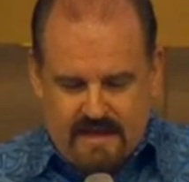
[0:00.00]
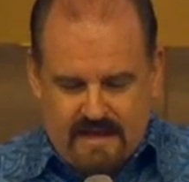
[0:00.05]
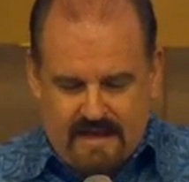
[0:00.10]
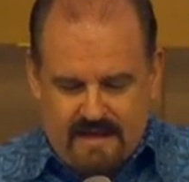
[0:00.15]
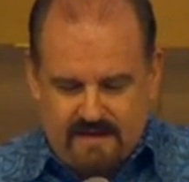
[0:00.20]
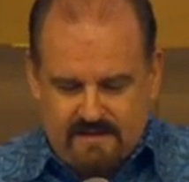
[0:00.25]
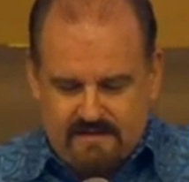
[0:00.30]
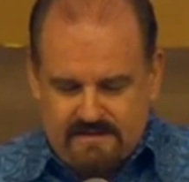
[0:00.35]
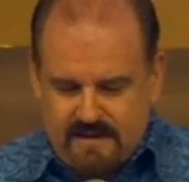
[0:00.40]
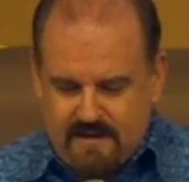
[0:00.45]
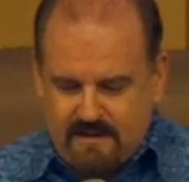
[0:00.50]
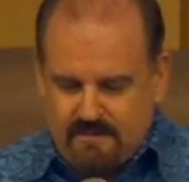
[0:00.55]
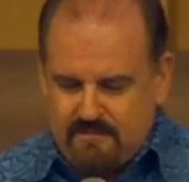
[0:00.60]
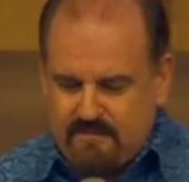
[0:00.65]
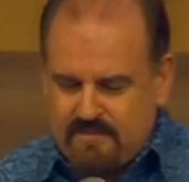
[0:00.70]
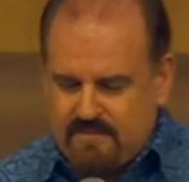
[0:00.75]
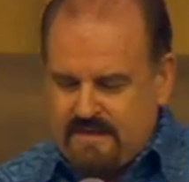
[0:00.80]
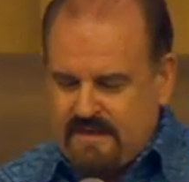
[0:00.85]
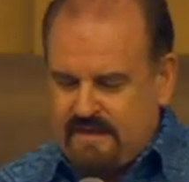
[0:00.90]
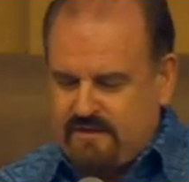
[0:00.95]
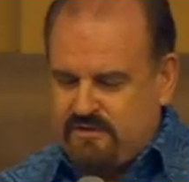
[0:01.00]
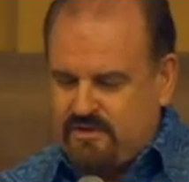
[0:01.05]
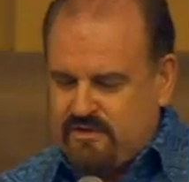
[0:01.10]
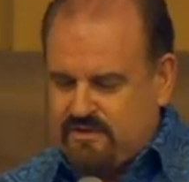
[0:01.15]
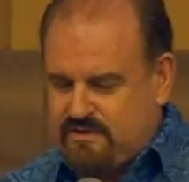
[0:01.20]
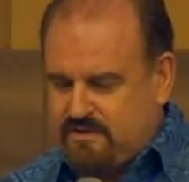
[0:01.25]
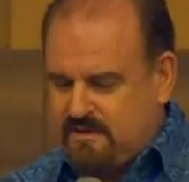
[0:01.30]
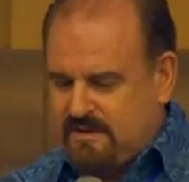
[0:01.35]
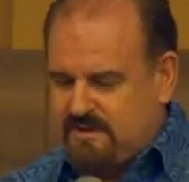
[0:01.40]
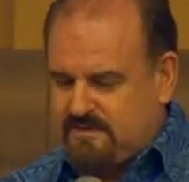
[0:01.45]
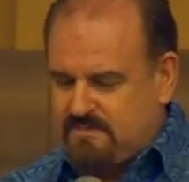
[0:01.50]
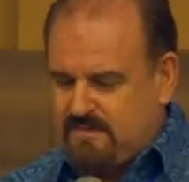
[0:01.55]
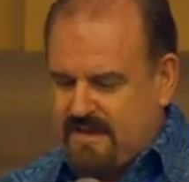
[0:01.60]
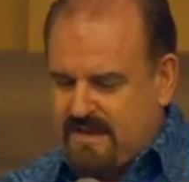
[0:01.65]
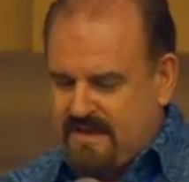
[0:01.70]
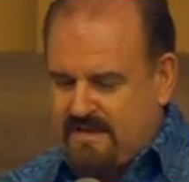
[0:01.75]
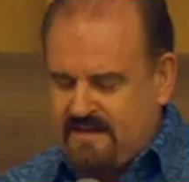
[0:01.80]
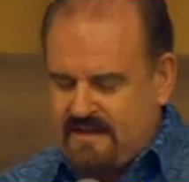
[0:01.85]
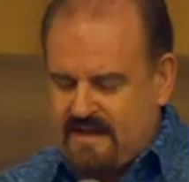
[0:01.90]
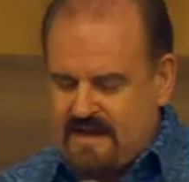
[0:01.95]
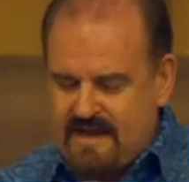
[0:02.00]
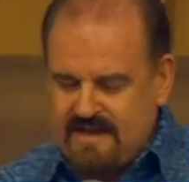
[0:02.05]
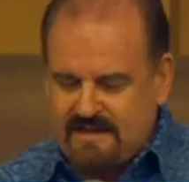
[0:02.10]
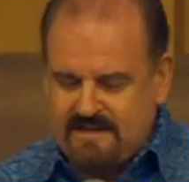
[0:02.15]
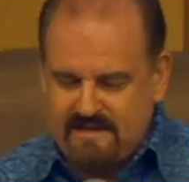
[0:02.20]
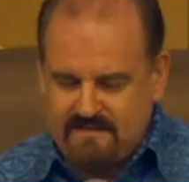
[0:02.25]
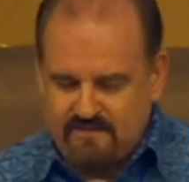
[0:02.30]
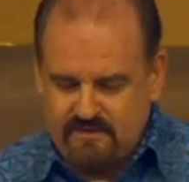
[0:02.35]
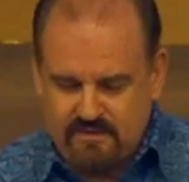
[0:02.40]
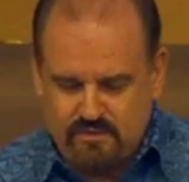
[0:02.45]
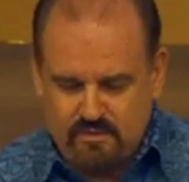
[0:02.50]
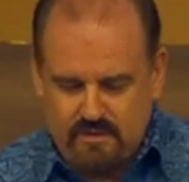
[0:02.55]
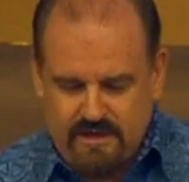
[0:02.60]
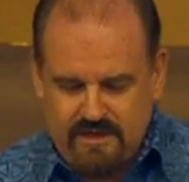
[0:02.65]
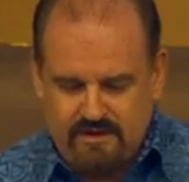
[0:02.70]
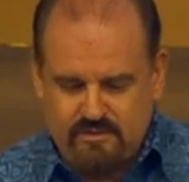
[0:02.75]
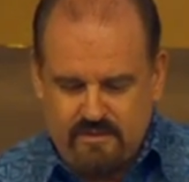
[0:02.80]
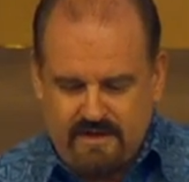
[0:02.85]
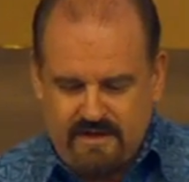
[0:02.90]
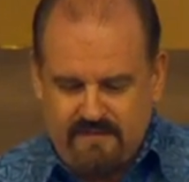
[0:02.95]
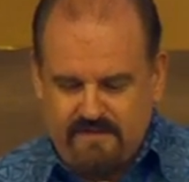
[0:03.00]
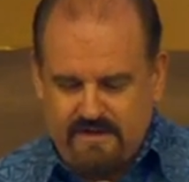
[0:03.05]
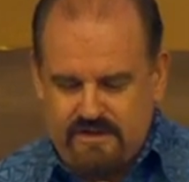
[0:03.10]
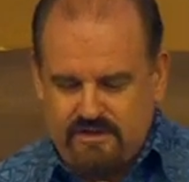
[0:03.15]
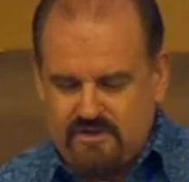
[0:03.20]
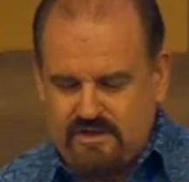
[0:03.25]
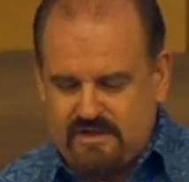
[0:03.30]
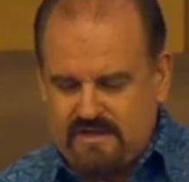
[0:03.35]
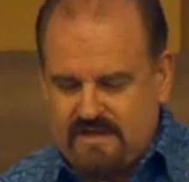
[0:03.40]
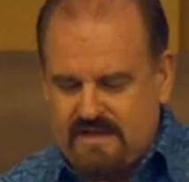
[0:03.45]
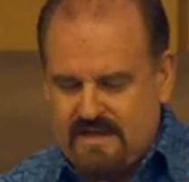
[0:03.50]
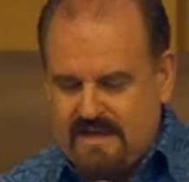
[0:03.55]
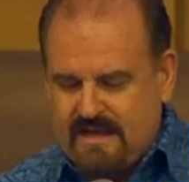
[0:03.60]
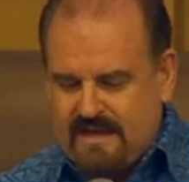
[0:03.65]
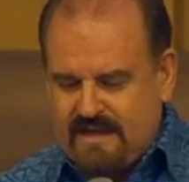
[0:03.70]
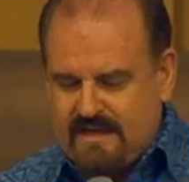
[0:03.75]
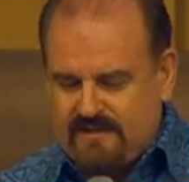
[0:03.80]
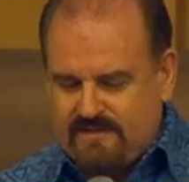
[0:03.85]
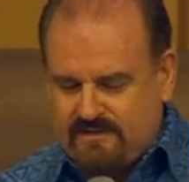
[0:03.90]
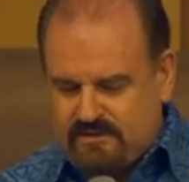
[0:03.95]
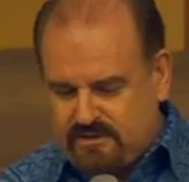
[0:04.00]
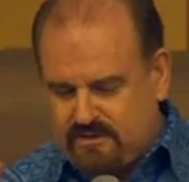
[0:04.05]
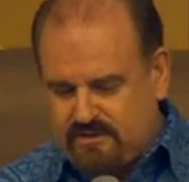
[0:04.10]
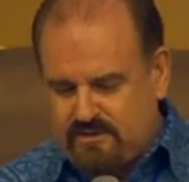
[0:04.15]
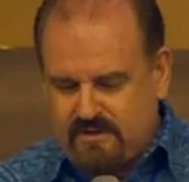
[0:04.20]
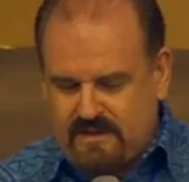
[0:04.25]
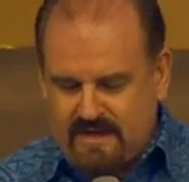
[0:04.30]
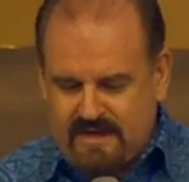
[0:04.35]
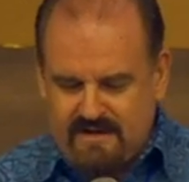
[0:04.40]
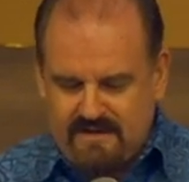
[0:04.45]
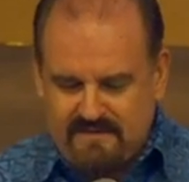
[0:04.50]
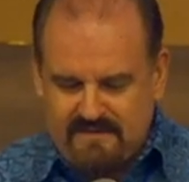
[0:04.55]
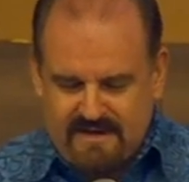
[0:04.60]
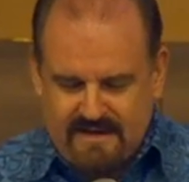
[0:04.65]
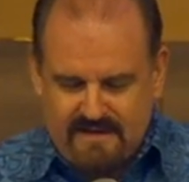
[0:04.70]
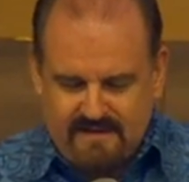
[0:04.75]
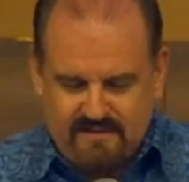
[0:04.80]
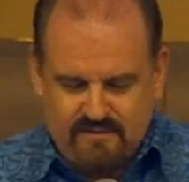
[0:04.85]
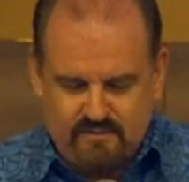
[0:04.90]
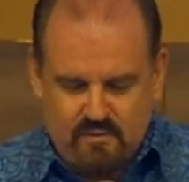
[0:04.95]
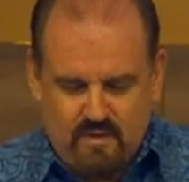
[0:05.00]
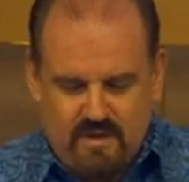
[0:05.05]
And um, just to explain the idea of the 2020 vision, it's two kind of things.